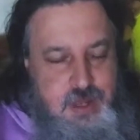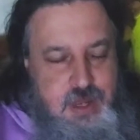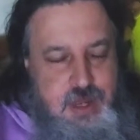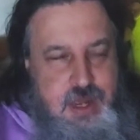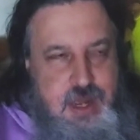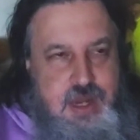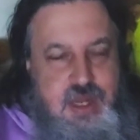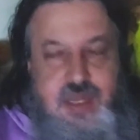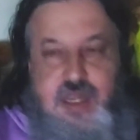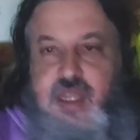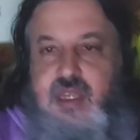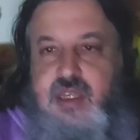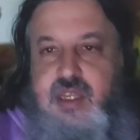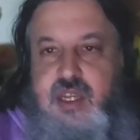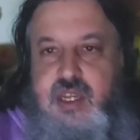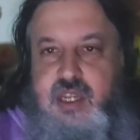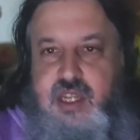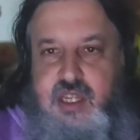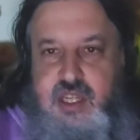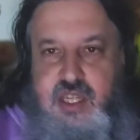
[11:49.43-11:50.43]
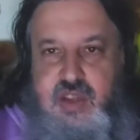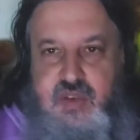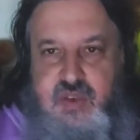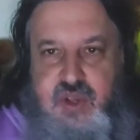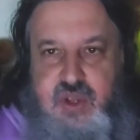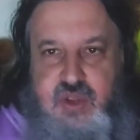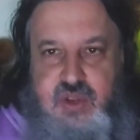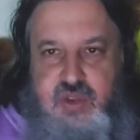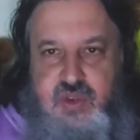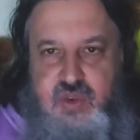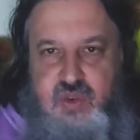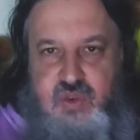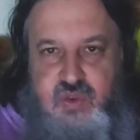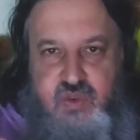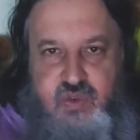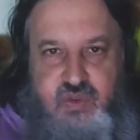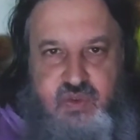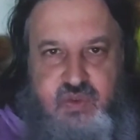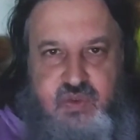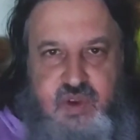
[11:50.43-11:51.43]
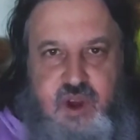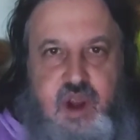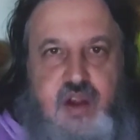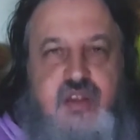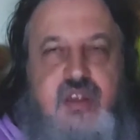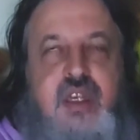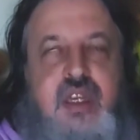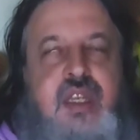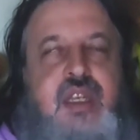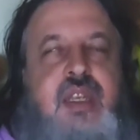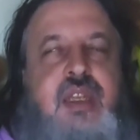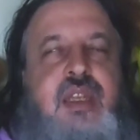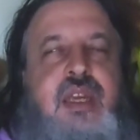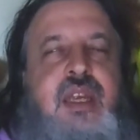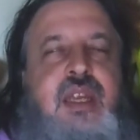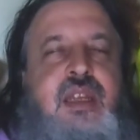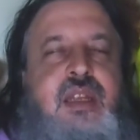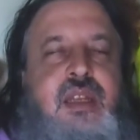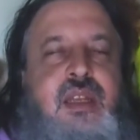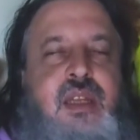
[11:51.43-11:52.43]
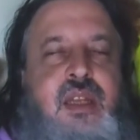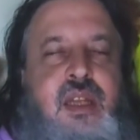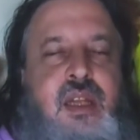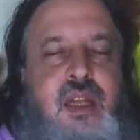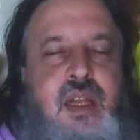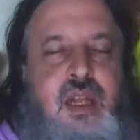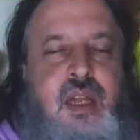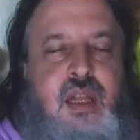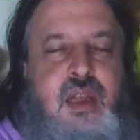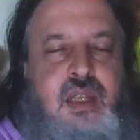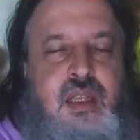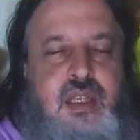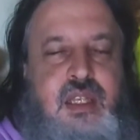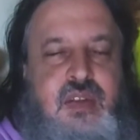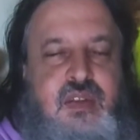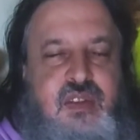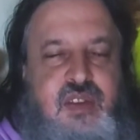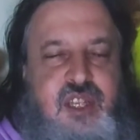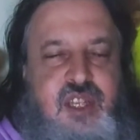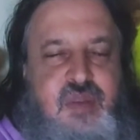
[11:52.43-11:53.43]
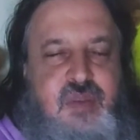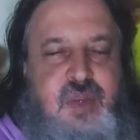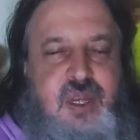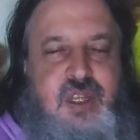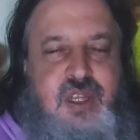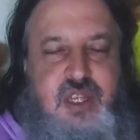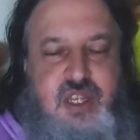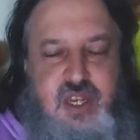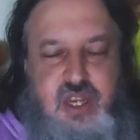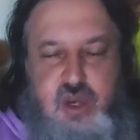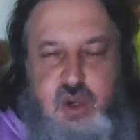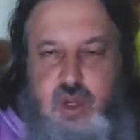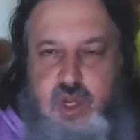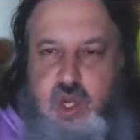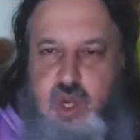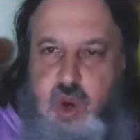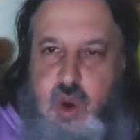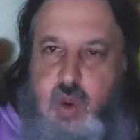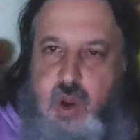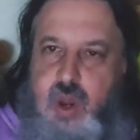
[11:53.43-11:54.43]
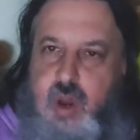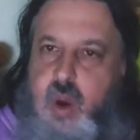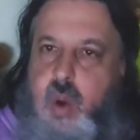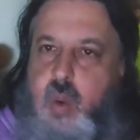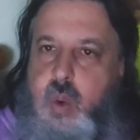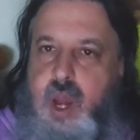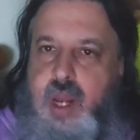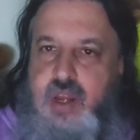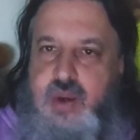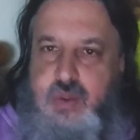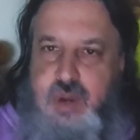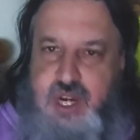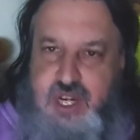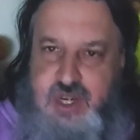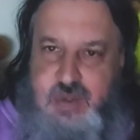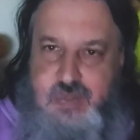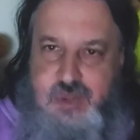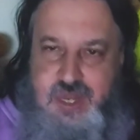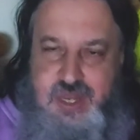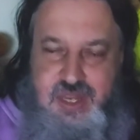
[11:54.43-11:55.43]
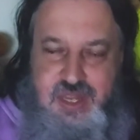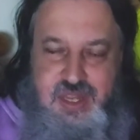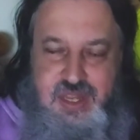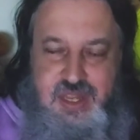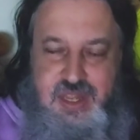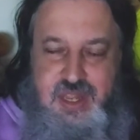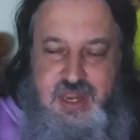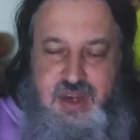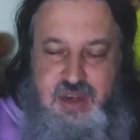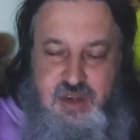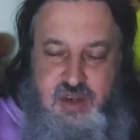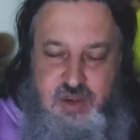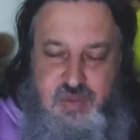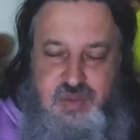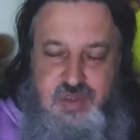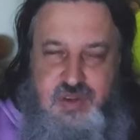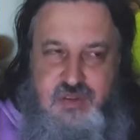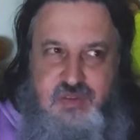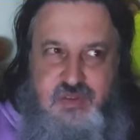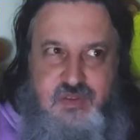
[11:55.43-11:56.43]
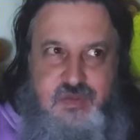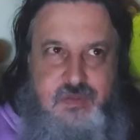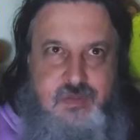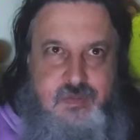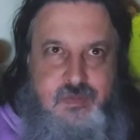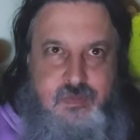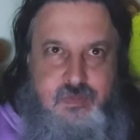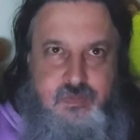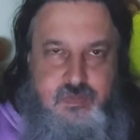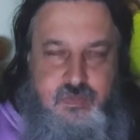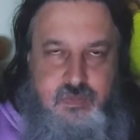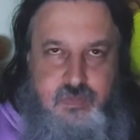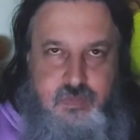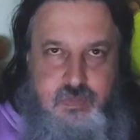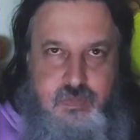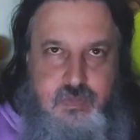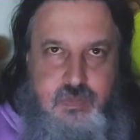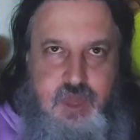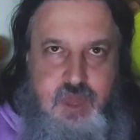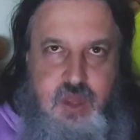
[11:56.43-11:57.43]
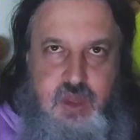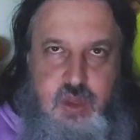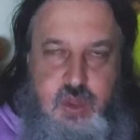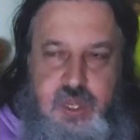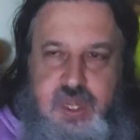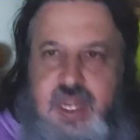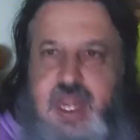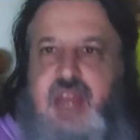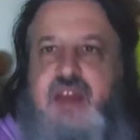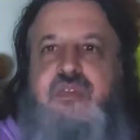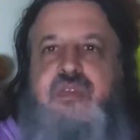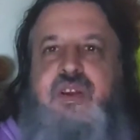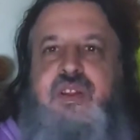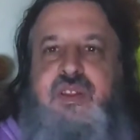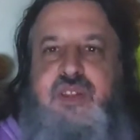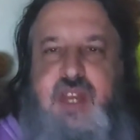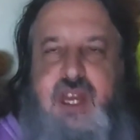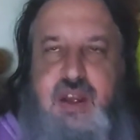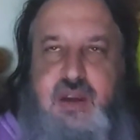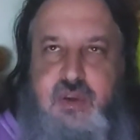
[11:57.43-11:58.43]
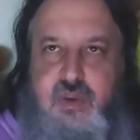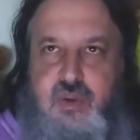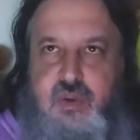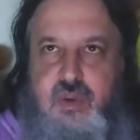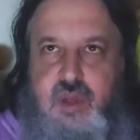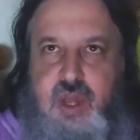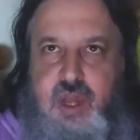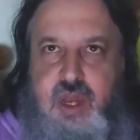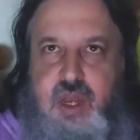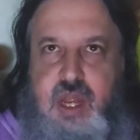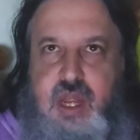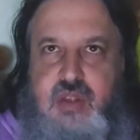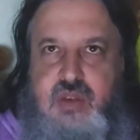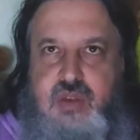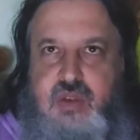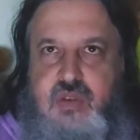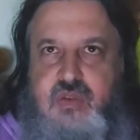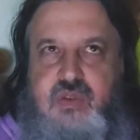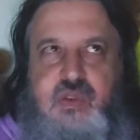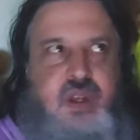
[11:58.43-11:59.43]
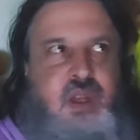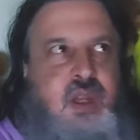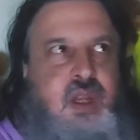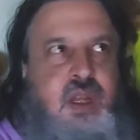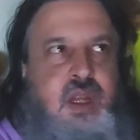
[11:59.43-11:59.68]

And it is difficult to sort of articulate these different things because you don't, you don't want to go one direction, but in terms of doing everything and, and sort of